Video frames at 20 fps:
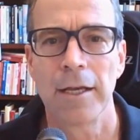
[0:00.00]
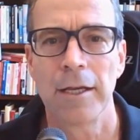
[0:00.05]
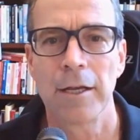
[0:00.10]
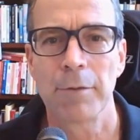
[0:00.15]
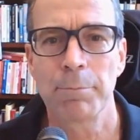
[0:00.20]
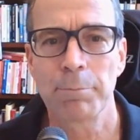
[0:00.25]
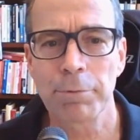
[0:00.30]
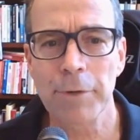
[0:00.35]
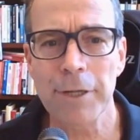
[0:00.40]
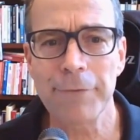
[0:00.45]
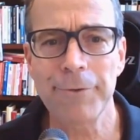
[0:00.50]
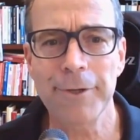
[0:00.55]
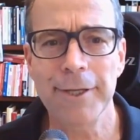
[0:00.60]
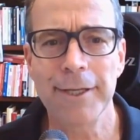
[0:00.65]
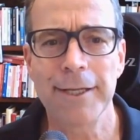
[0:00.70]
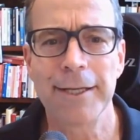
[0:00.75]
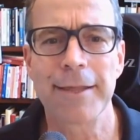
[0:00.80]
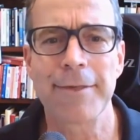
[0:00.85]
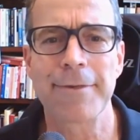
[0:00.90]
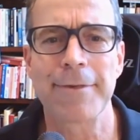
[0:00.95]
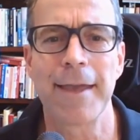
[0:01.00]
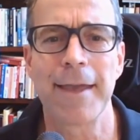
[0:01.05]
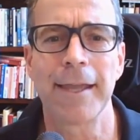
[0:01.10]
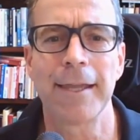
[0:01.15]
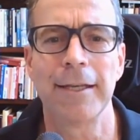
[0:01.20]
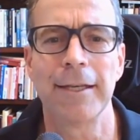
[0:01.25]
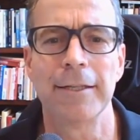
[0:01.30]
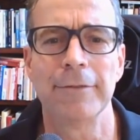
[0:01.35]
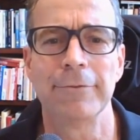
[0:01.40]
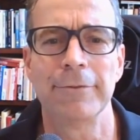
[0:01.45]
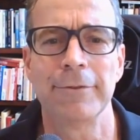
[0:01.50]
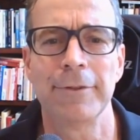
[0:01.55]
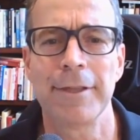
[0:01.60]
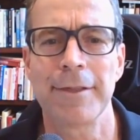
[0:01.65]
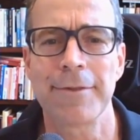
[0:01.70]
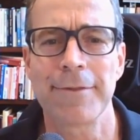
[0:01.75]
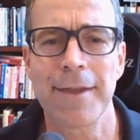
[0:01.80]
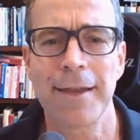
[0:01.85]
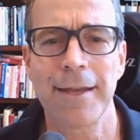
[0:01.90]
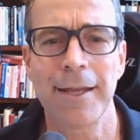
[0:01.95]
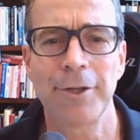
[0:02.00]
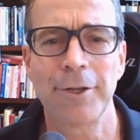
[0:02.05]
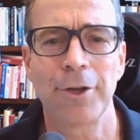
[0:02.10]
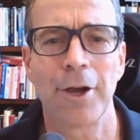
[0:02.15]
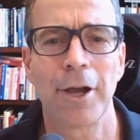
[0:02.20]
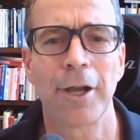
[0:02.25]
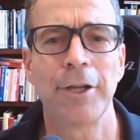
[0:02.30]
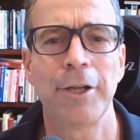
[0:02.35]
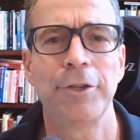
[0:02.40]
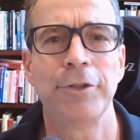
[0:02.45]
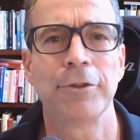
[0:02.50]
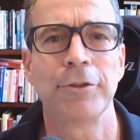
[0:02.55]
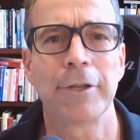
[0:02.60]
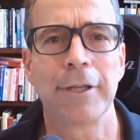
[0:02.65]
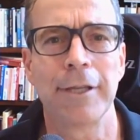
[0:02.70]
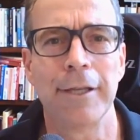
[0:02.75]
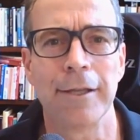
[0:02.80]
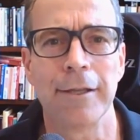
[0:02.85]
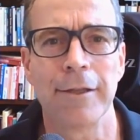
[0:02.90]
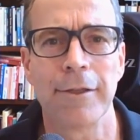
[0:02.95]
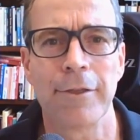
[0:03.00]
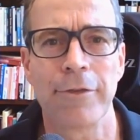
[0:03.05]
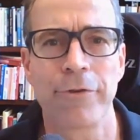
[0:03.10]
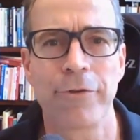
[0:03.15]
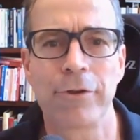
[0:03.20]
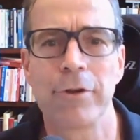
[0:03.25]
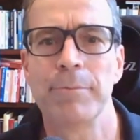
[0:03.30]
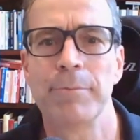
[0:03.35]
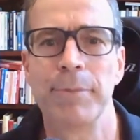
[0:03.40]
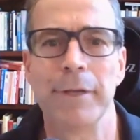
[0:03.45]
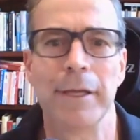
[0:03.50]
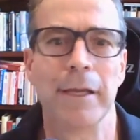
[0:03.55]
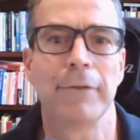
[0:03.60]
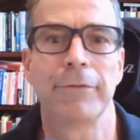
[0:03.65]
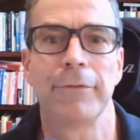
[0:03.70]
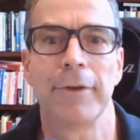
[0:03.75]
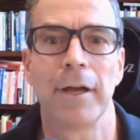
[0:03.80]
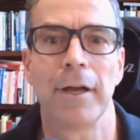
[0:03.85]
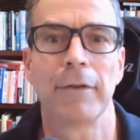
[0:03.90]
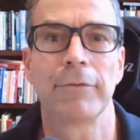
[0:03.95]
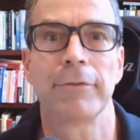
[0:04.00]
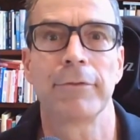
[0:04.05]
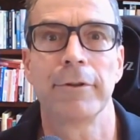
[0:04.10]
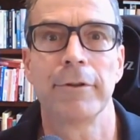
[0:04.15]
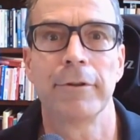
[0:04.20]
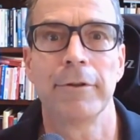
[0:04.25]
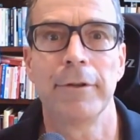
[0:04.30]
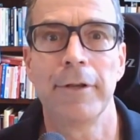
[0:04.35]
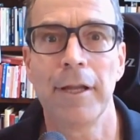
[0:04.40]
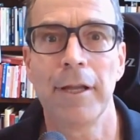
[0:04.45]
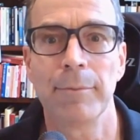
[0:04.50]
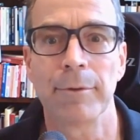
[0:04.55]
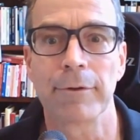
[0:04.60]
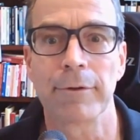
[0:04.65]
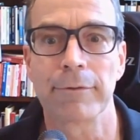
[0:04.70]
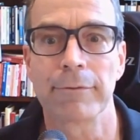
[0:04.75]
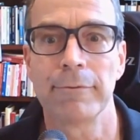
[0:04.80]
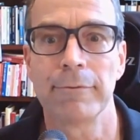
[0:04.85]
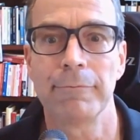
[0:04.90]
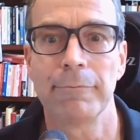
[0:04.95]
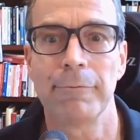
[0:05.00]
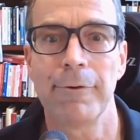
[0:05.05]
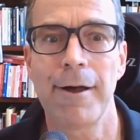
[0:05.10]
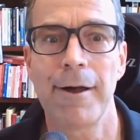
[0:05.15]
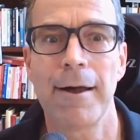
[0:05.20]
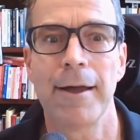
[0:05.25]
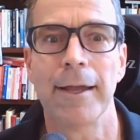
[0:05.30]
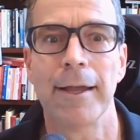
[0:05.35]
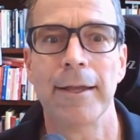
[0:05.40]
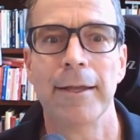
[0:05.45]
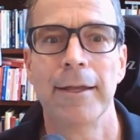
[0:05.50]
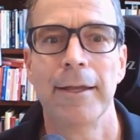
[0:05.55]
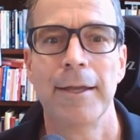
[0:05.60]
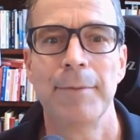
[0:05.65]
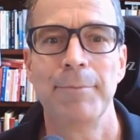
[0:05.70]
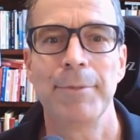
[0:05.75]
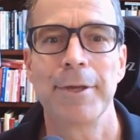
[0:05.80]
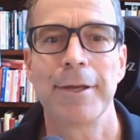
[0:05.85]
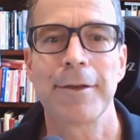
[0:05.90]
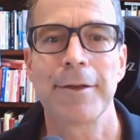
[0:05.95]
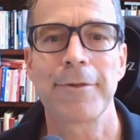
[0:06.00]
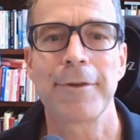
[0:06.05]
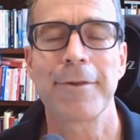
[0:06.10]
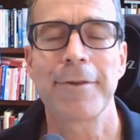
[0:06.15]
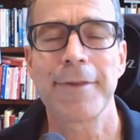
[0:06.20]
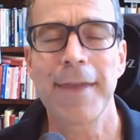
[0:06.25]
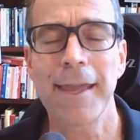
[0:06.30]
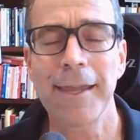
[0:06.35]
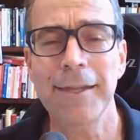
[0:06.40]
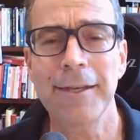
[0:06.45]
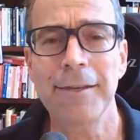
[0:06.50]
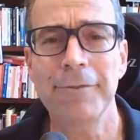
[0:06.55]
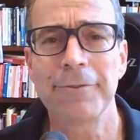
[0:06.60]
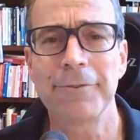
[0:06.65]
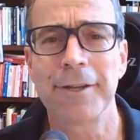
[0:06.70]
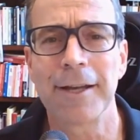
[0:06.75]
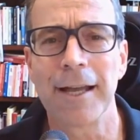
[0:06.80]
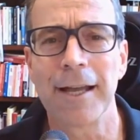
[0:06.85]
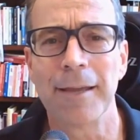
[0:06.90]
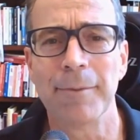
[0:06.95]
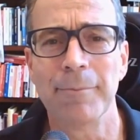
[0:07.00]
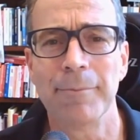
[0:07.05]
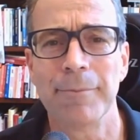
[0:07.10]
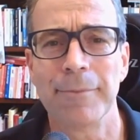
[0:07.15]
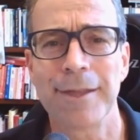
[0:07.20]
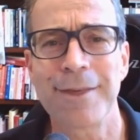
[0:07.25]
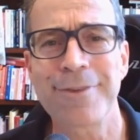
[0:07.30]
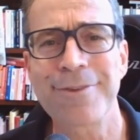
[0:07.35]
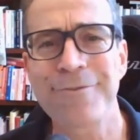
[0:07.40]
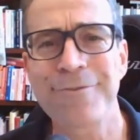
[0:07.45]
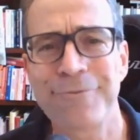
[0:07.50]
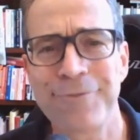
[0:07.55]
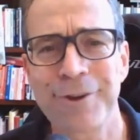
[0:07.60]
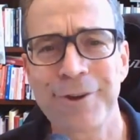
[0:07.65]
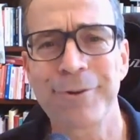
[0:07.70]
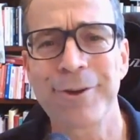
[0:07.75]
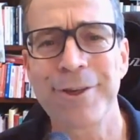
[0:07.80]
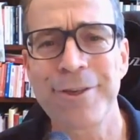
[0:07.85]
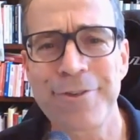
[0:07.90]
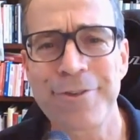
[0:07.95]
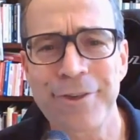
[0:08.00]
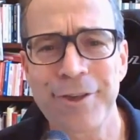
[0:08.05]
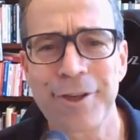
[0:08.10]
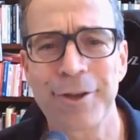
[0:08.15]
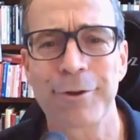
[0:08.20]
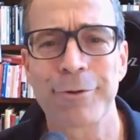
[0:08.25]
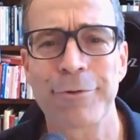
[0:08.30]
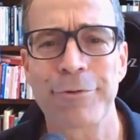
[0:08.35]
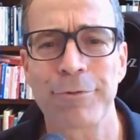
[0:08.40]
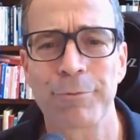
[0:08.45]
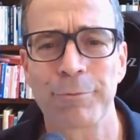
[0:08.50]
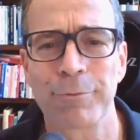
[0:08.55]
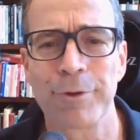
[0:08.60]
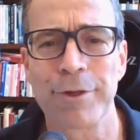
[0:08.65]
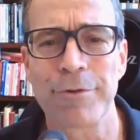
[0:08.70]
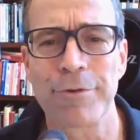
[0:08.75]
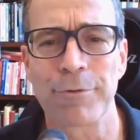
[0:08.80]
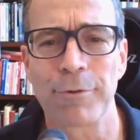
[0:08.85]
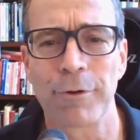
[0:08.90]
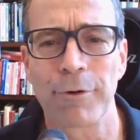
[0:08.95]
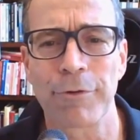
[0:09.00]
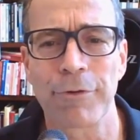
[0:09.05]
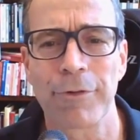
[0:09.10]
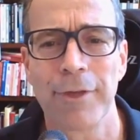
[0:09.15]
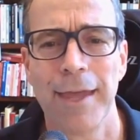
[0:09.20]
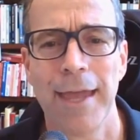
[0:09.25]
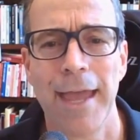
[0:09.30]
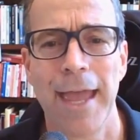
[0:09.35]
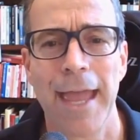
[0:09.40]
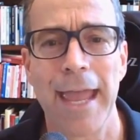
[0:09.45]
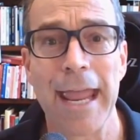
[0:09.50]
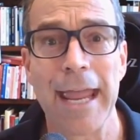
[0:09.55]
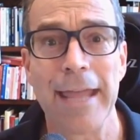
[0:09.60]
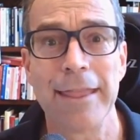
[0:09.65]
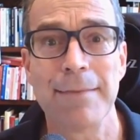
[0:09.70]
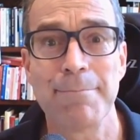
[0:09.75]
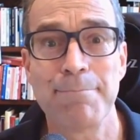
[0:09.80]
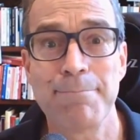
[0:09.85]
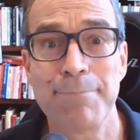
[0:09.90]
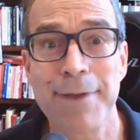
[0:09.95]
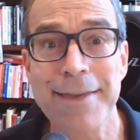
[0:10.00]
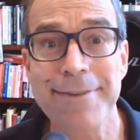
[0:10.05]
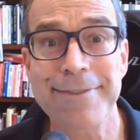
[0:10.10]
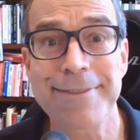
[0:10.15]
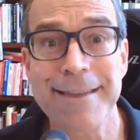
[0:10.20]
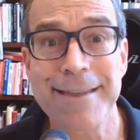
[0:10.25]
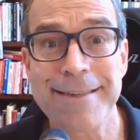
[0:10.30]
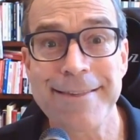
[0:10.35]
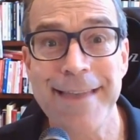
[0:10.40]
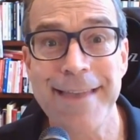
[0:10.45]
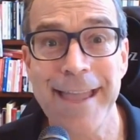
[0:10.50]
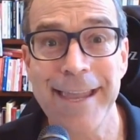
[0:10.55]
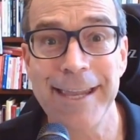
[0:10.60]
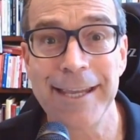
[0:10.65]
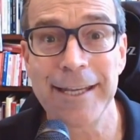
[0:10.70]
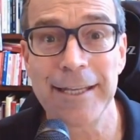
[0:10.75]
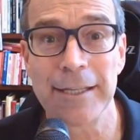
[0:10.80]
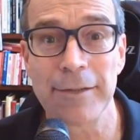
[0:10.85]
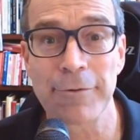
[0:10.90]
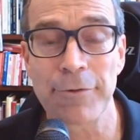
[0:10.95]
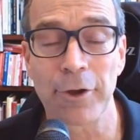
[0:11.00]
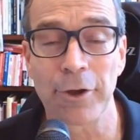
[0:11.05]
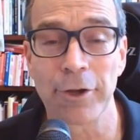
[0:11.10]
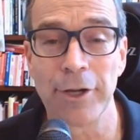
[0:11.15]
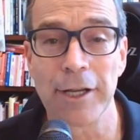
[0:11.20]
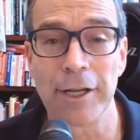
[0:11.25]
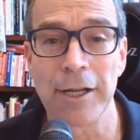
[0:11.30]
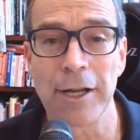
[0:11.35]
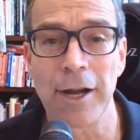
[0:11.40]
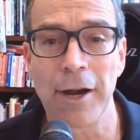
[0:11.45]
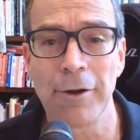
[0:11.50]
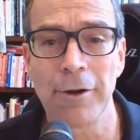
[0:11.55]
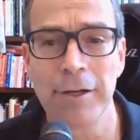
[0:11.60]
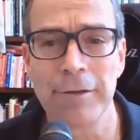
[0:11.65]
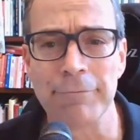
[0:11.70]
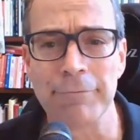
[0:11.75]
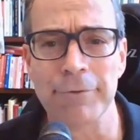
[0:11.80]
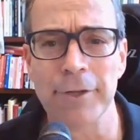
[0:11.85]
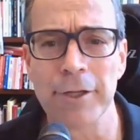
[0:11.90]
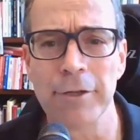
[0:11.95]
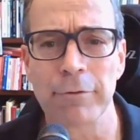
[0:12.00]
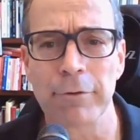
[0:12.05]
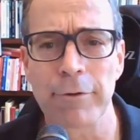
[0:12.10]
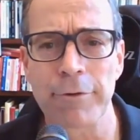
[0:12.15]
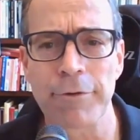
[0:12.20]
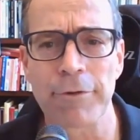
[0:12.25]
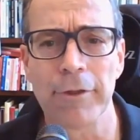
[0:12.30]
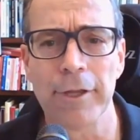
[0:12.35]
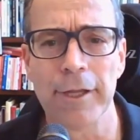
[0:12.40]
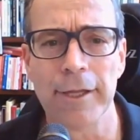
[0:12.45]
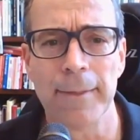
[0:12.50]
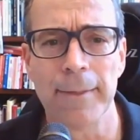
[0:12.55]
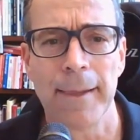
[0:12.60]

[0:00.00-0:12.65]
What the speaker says: Now, briefing an executive is not like talking to your kids or your BFF or your neighbors. Well, why? Because executive time is a very scarce resource, and the best executives are going to guard it vigorously.